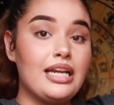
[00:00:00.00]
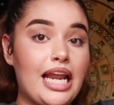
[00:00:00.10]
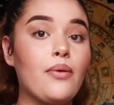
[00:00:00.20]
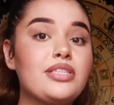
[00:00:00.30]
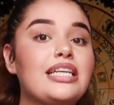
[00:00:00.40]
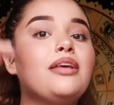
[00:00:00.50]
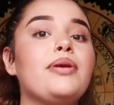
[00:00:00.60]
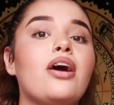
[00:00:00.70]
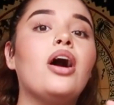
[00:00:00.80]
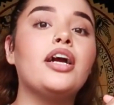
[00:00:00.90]
Now, it's gonna
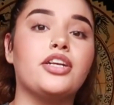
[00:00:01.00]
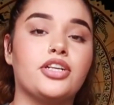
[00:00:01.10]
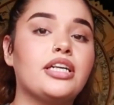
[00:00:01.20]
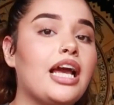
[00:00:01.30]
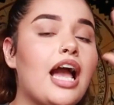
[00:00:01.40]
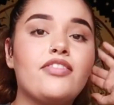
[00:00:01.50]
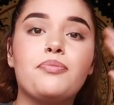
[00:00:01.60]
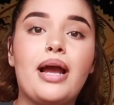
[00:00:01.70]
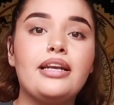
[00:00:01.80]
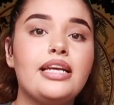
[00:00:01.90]
be hard. You're gonna have your
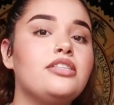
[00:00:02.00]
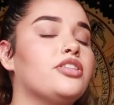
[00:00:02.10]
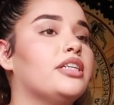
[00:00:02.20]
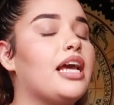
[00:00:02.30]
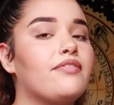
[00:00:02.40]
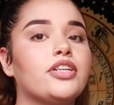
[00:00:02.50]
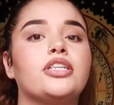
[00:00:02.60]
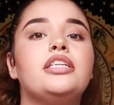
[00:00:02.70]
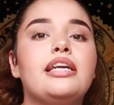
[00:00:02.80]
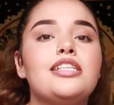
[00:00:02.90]
bad days, you're gonna have your
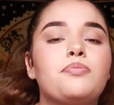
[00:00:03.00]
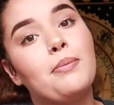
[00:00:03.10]
good days.